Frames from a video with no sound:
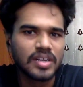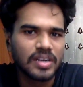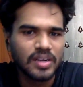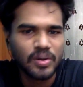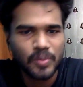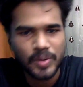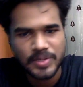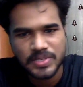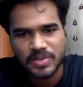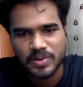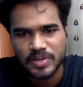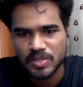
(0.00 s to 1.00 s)
Now let's
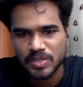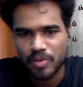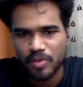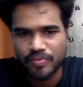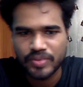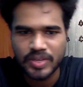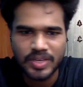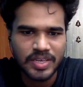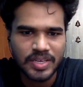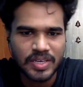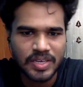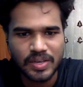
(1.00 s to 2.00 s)
look at some of
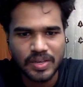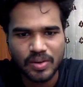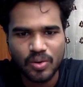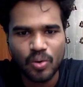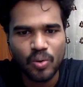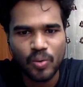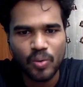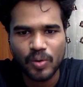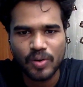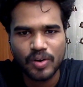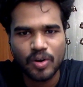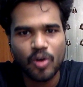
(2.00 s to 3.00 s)
the core
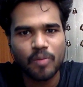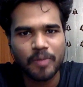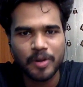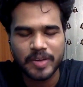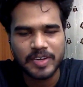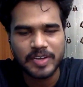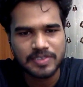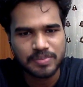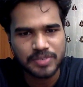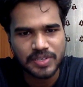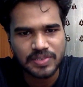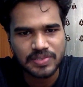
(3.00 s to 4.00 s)
non-biomedical
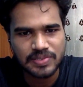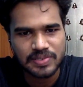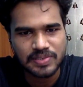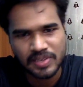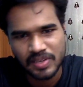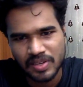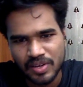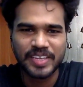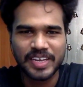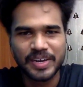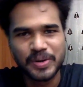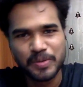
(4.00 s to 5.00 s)
subjects.
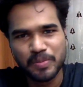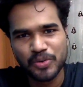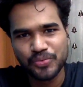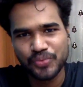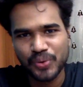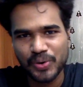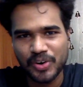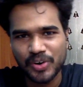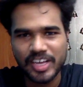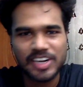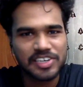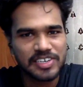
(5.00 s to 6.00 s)
A good book for
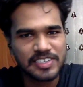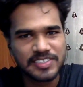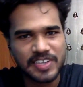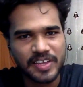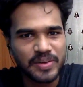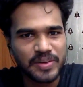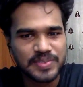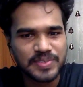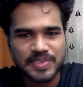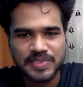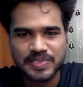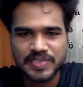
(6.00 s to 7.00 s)
electrical circuits
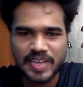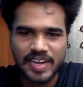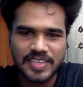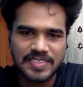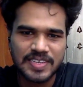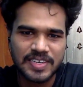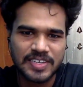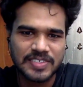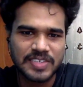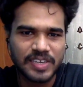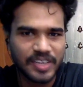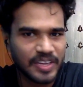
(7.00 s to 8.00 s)
is Alexander
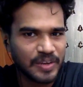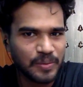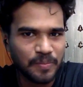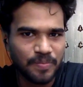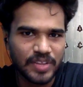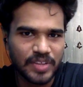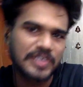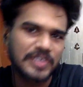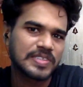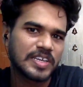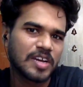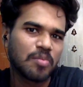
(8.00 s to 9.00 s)
Sadiku. The
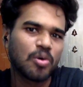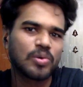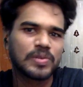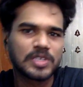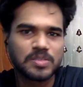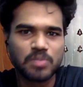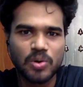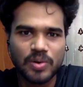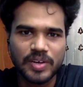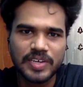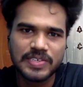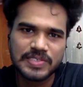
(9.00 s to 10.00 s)
nice thing about this book
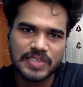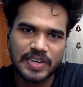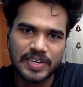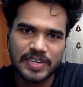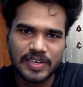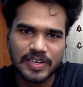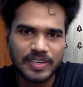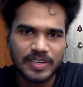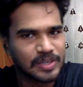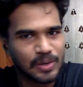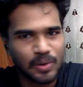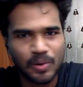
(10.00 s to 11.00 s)
is that
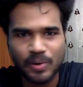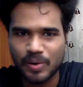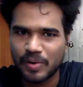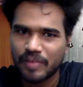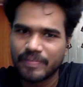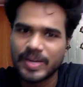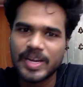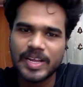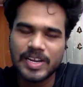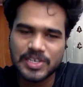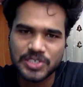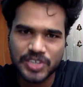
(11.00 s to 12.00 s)
there are well
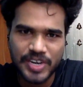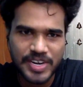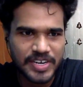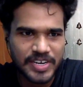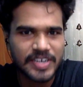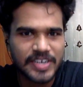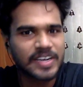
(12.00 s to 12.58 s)
illustrated